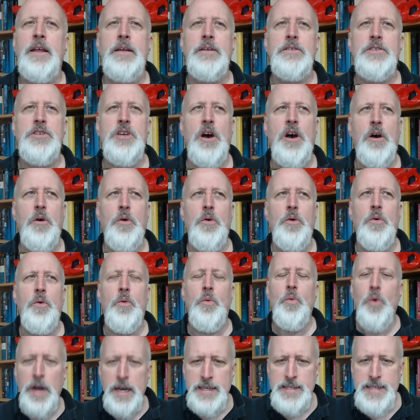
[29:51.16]
So
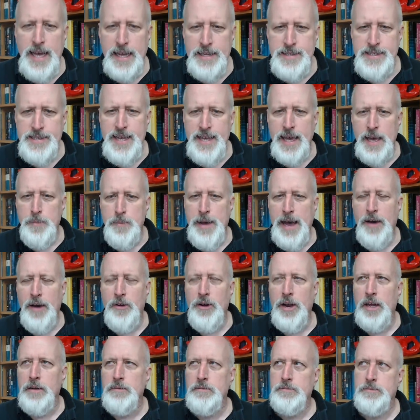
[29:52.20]
what does that say about it?